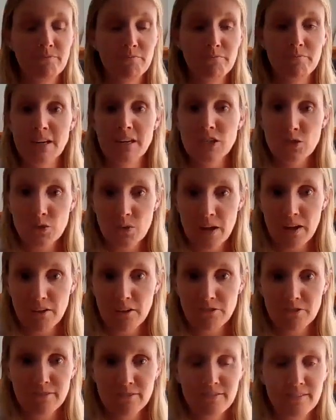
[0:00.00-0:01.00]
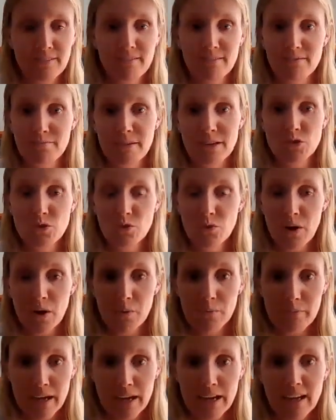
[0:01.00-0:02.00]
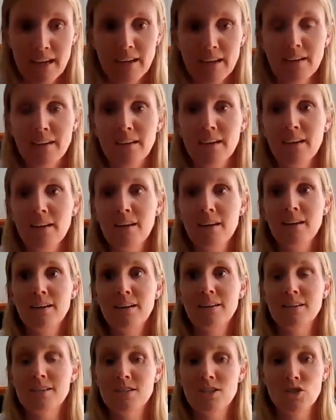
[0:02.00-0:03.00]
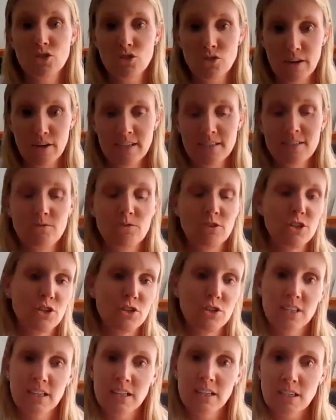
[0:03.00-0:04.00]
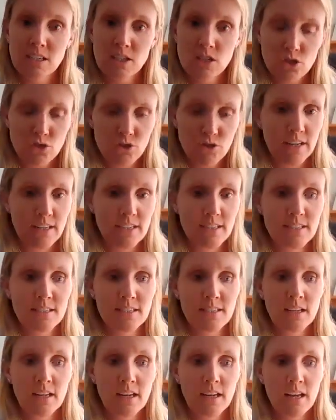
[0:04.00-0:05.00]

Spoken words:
mental health, mental well-being, your stress, reducing your stress.